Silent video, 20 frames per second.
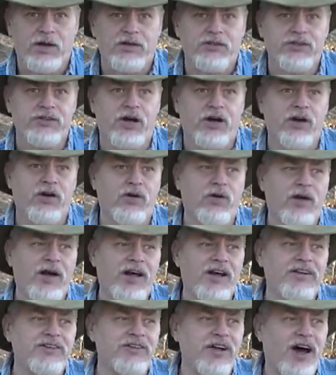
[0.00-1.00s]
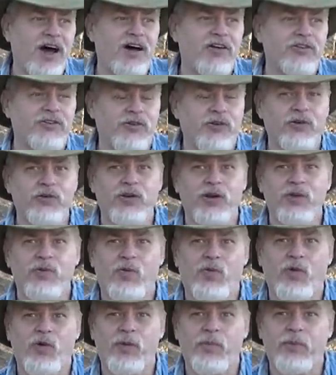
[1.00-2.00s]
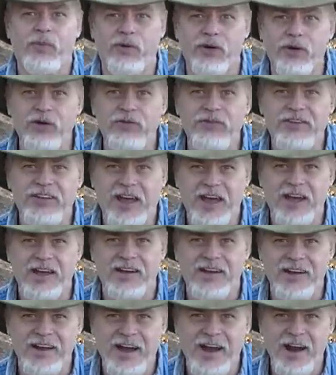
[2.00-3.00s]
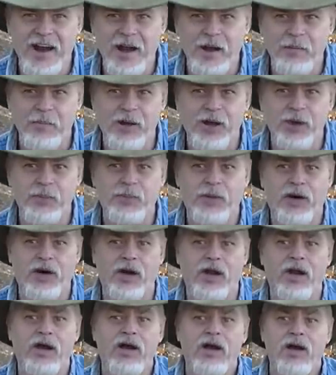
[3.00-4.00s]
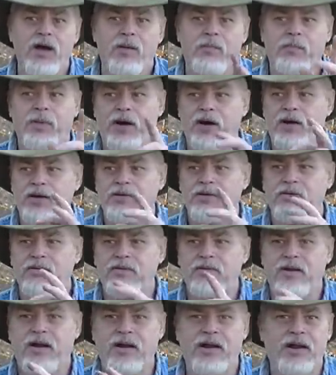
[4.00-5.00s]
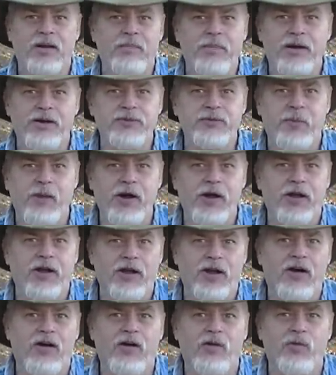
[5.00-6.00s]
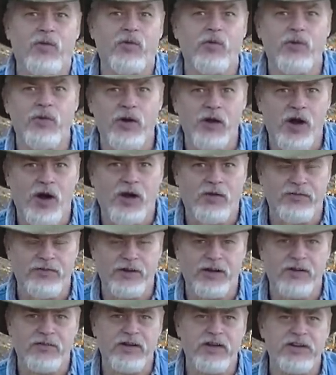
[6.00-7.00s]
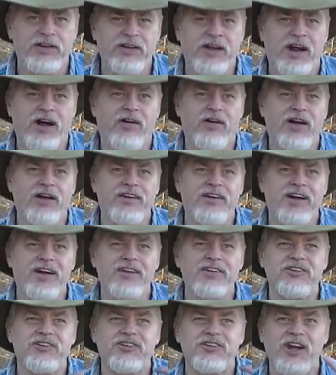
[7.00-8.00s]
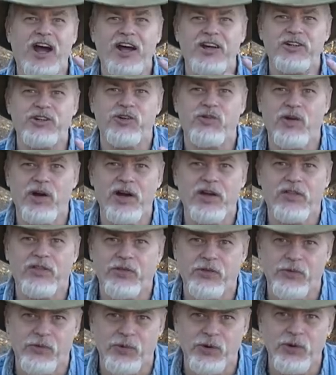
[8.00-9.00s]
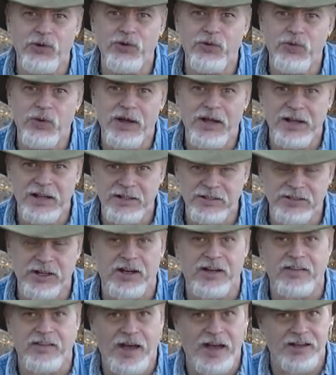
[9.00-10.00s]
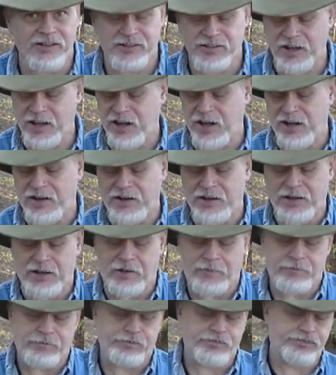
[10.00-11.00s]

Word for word: So it is not truly waterproof. You can't lay down in a mud puddle, but a little bit of sprinkling on it will run off of it. You know, it doesn't saturate through easily. That's the idea.